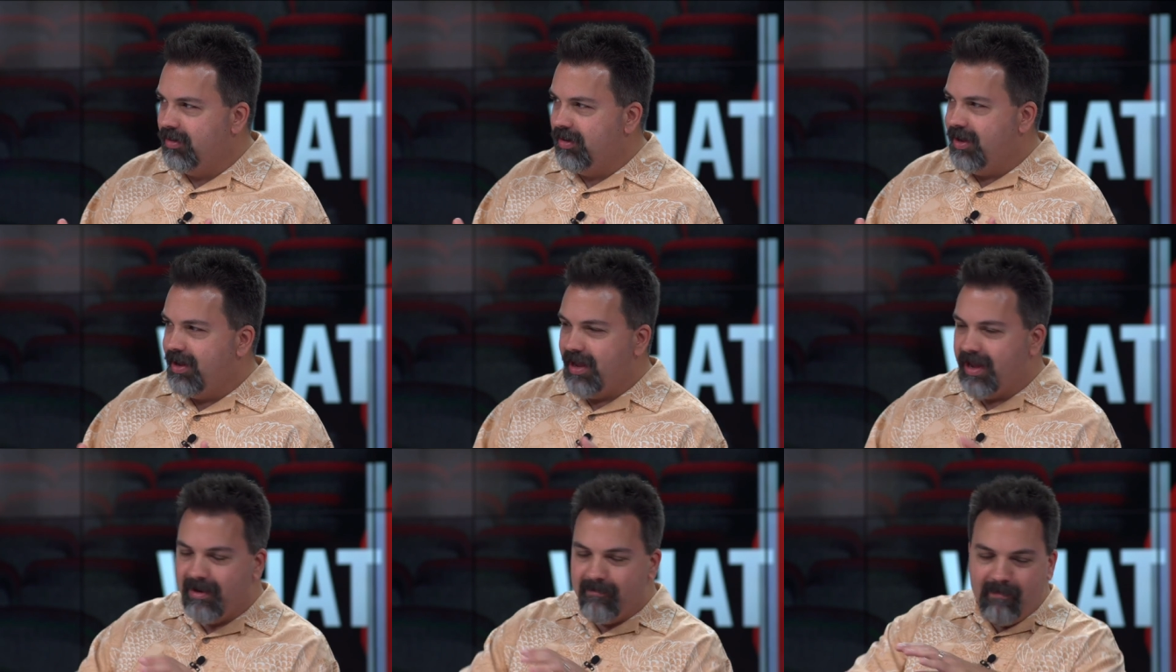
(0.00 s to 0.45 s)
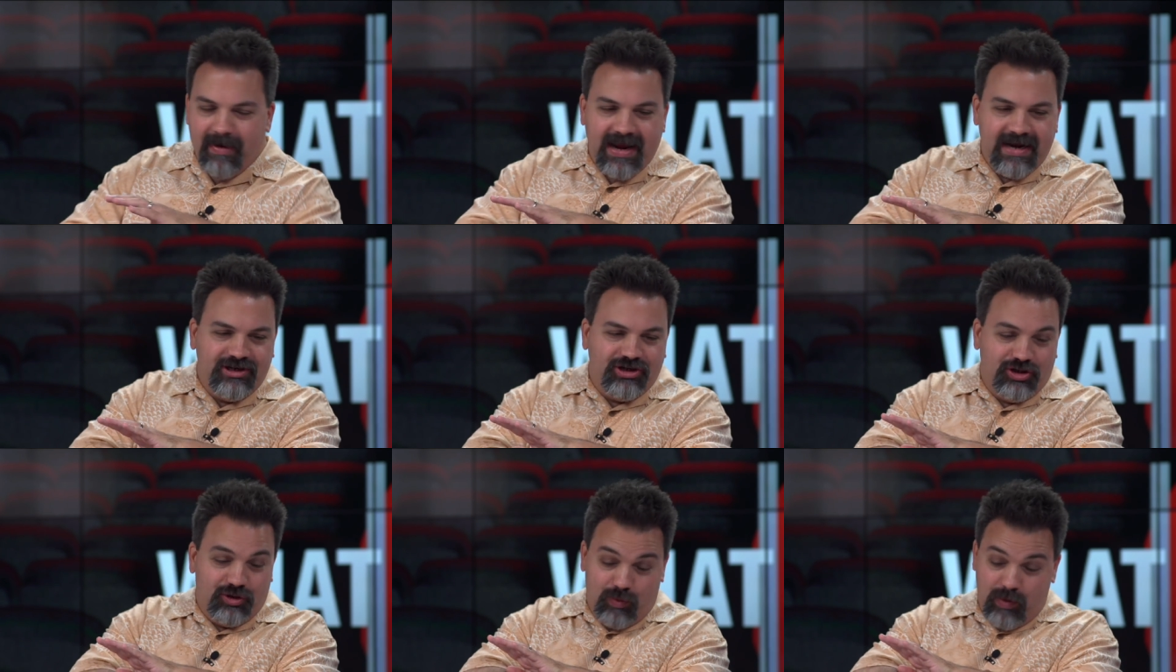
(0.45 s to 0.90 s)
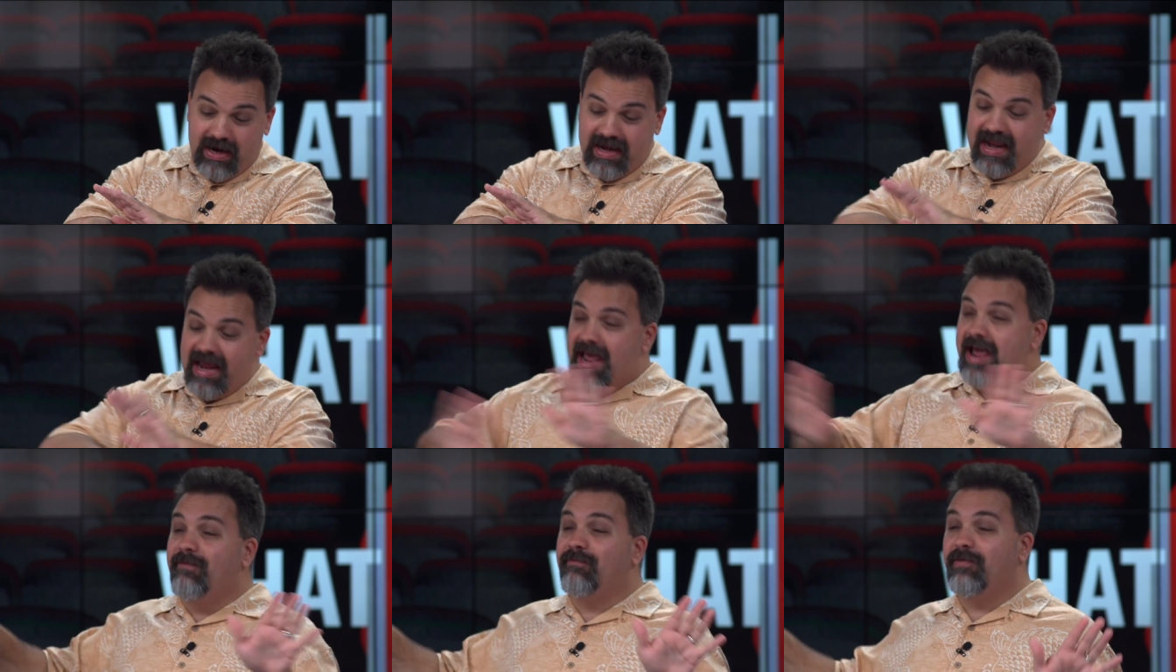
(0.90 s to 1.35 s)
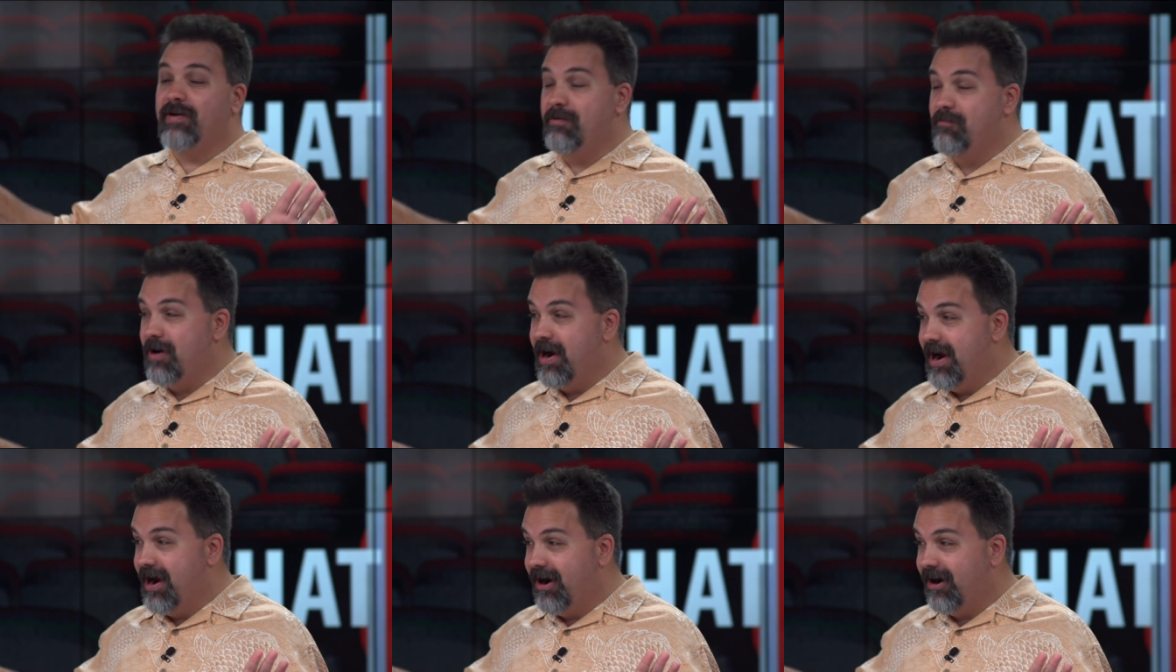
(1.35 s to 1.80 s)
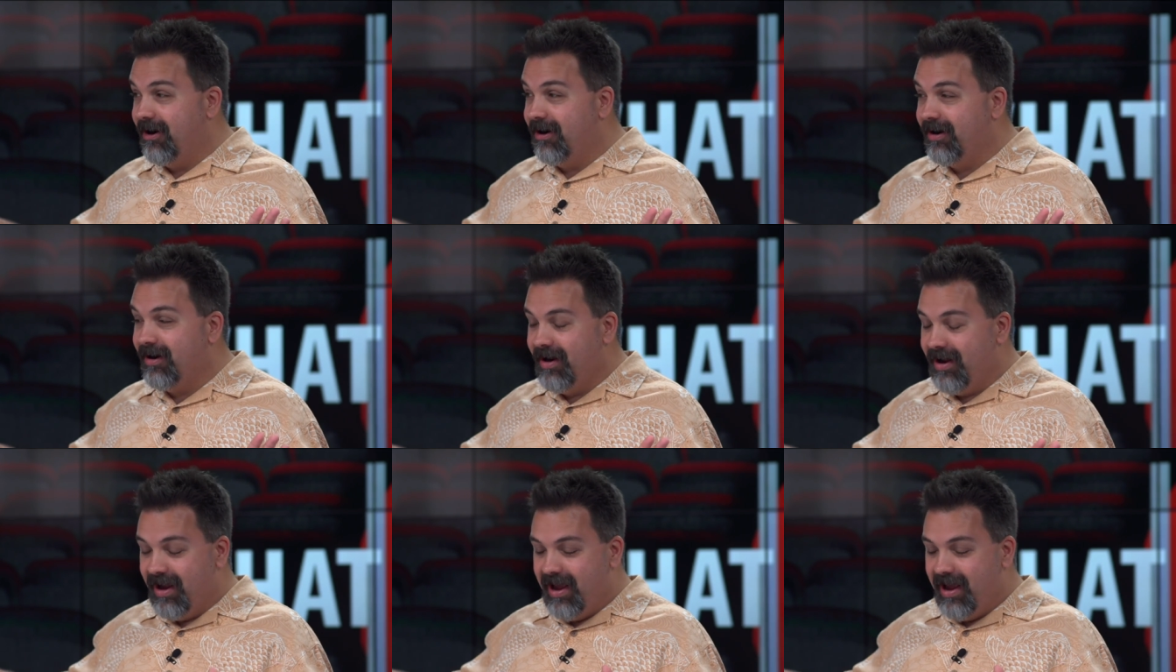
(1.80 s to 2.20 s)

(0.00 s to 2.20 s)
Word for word: mm-hmm. and pages went everywhere